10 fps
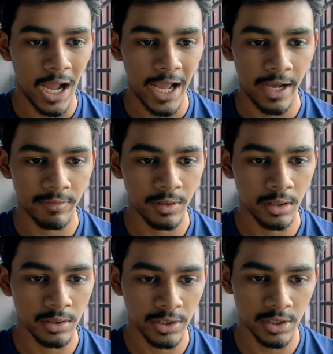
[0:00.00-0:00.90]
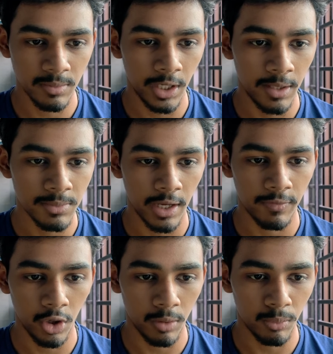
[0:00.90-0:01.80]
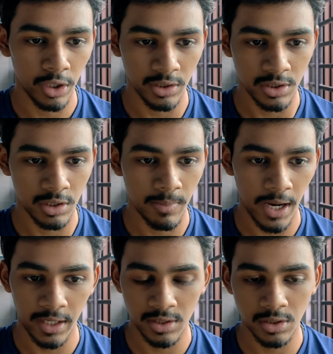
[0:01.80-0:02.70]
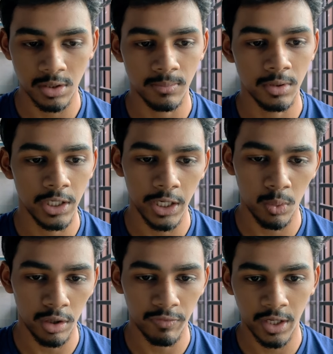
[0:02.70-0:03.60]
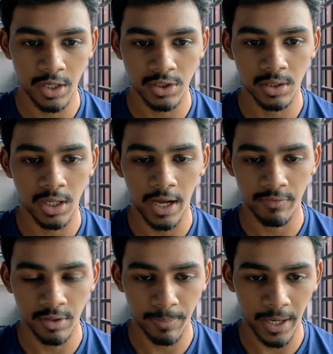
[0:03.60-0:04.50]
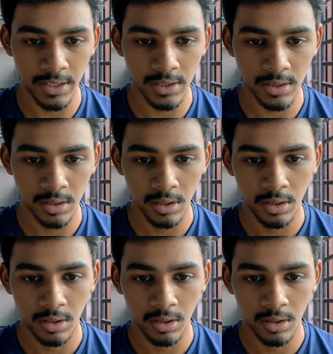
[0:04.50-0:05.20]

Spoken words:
I have the system names, I have the onboarding system, hiring system, the lead qualification, I have the price,